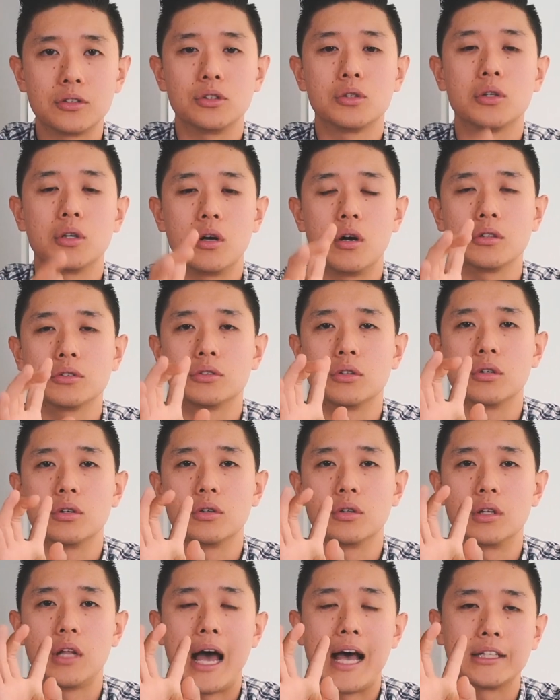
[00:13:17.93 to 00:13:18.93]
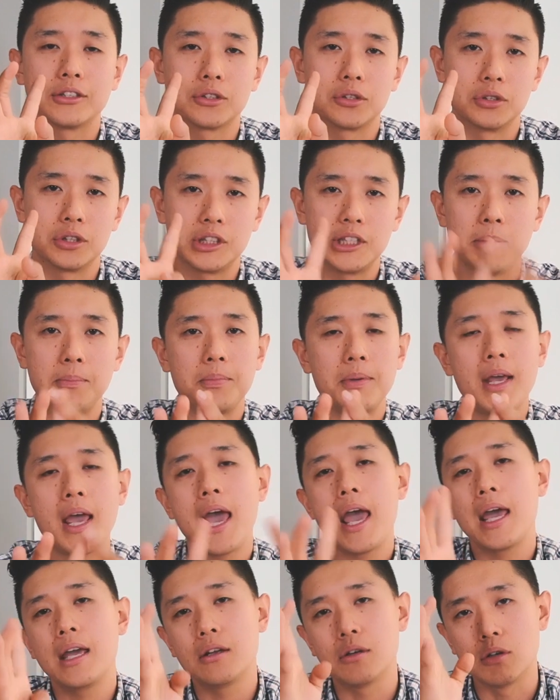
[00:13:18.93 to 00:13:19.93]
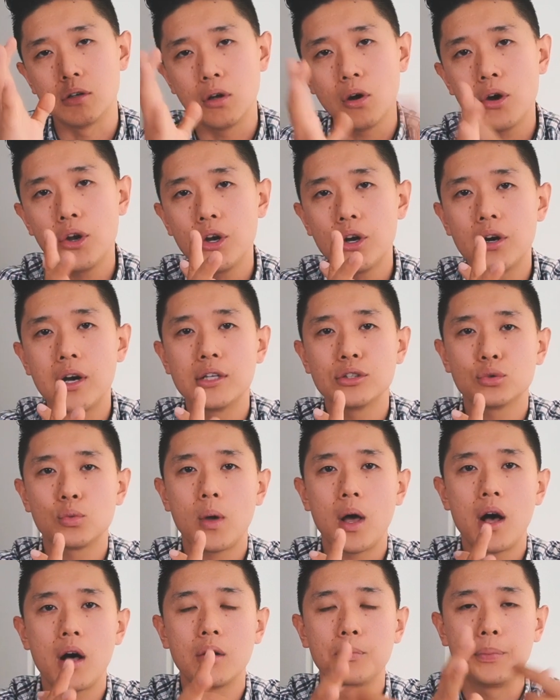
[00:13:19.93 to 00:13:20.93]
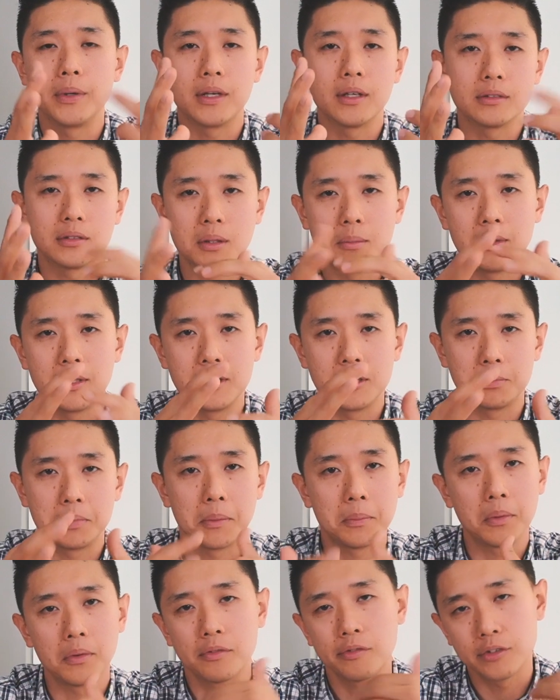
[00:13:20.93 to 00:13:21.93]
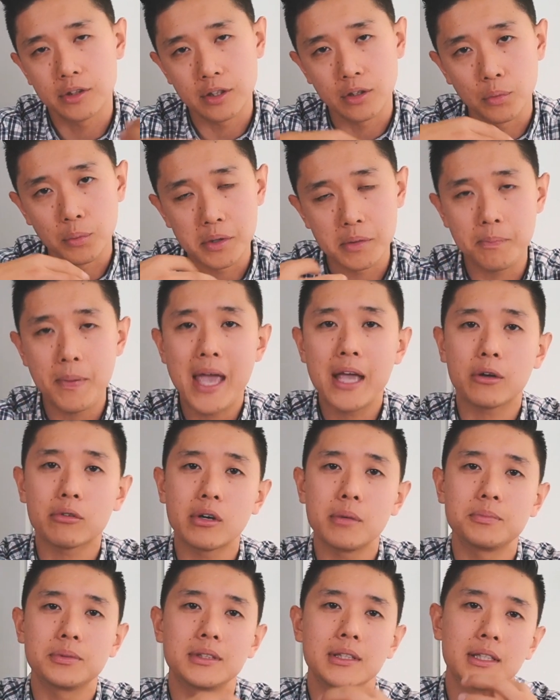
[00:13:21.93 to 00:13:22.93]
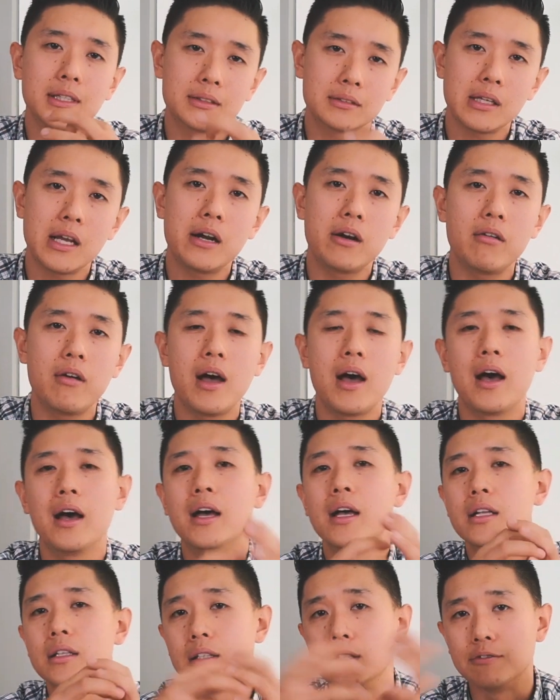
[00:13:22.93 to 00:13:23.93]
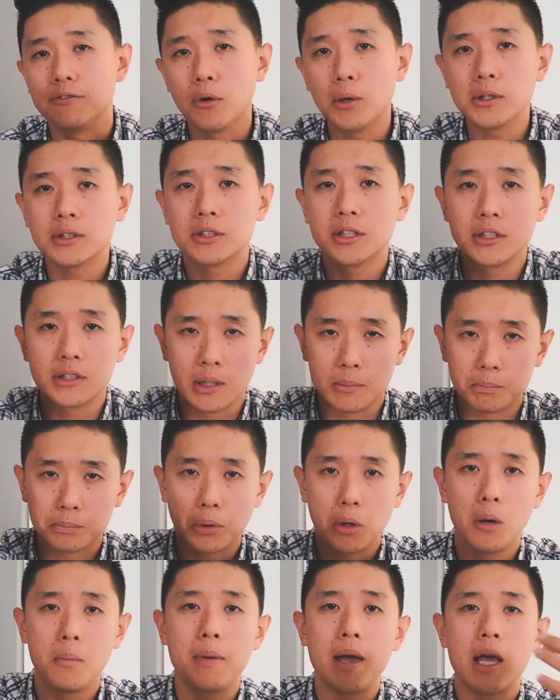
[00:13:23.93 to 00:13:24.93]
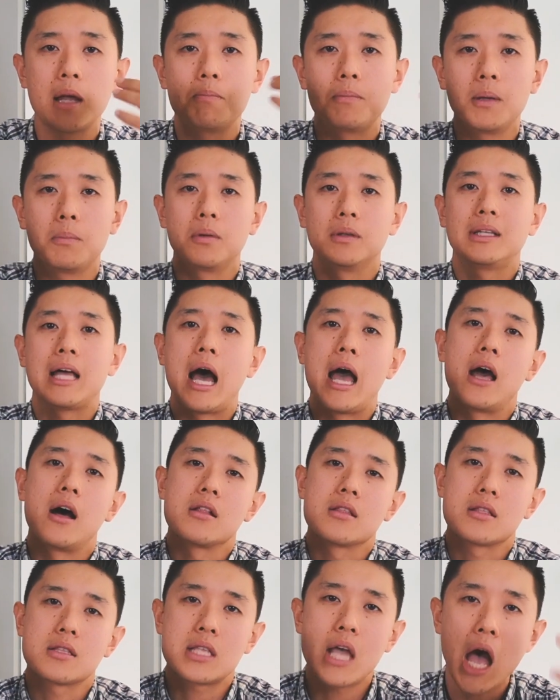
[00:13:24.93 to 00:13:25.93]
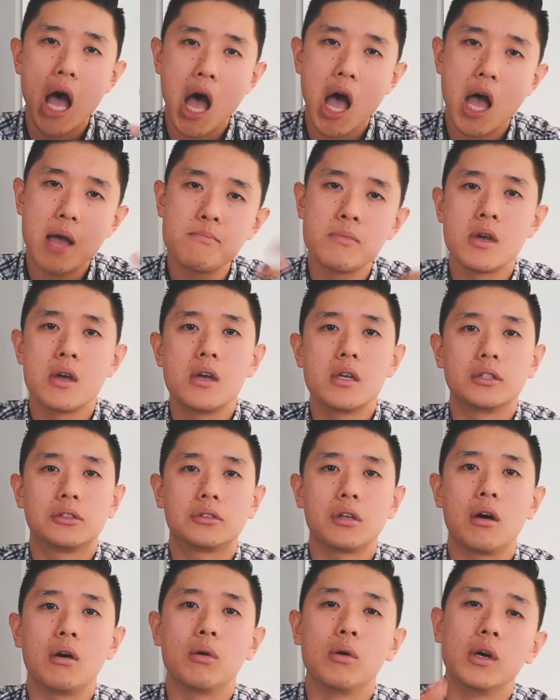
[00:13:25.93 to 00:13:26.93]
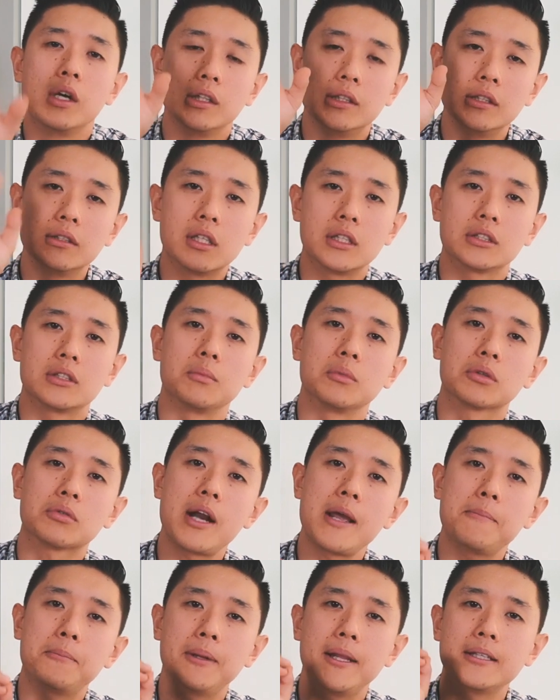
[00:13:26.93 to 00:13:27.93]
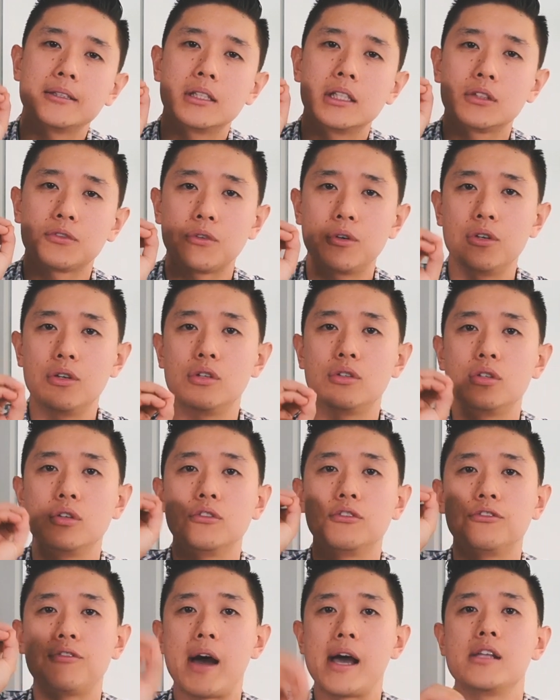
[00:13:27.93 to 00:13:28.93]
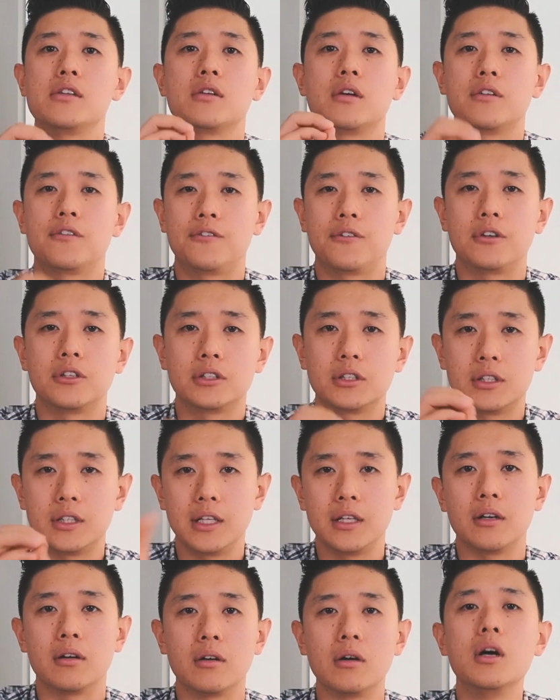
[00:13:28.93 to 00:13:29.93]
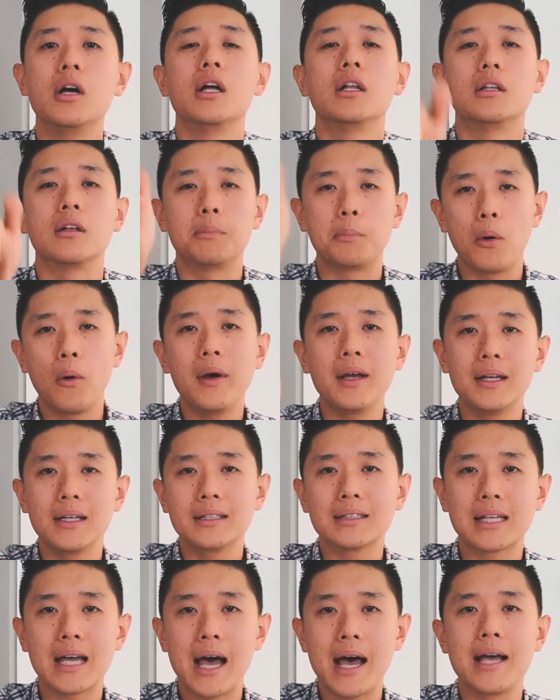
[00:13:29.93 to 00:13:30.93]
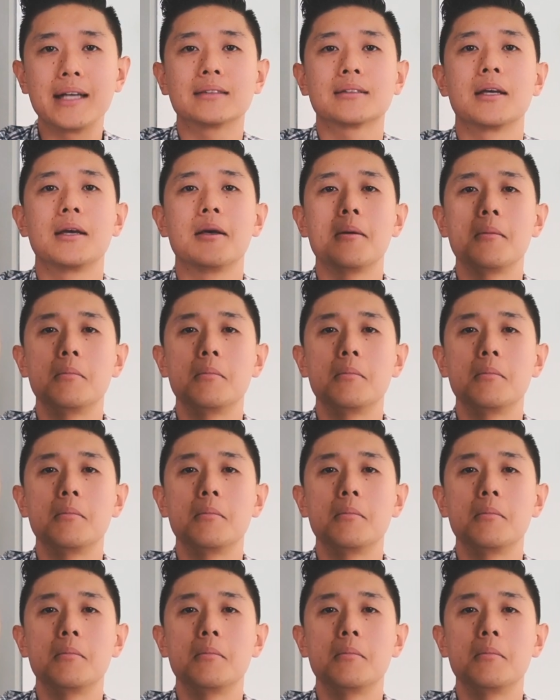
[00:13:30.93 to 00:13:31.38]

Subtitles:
You can also ask your CPA, your lawyer as well, because some of these people deal with bankruptcy, etc., divorces and probate. People die all the time. So these are some great places for you to find your first deal. The point is, guys,